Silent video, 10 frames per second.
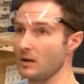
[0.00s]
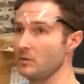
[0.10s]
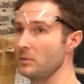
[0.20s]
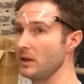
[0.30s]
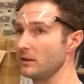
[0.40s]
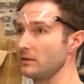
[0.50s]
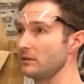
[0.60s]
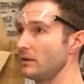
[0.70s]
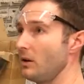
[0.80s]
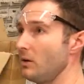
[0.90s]
unplugged,
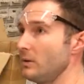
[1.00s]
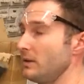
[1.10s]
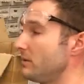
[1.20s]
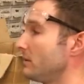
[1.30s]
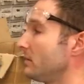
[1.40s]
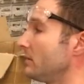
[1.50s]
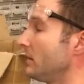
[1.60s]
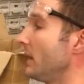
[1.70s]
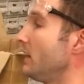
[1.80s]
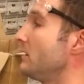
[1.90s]
always.
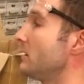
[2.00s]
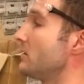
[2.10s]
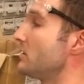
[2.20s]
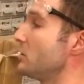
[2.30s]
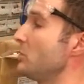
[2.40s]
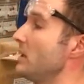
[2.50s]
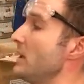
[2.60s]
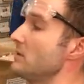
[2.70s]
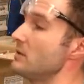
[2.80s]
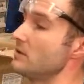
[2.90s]
Okay, these things are super
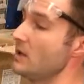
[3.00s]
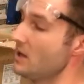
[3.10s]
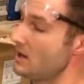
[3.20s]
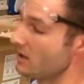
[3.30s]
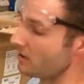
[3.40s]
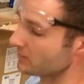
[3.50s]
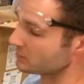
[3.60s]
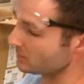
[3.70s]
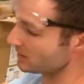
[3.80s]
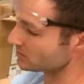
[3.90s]
dangerous.
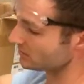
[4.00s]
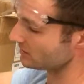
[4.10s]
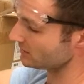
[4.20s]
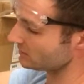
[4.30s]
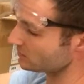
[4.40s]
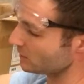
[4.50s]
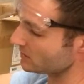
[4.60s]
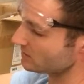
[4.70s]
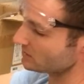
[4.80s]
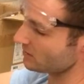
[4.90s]
Also make sure that the
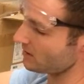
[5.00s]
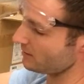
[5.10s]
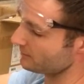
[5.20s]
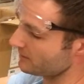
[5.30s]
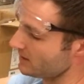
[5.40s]
switch is off,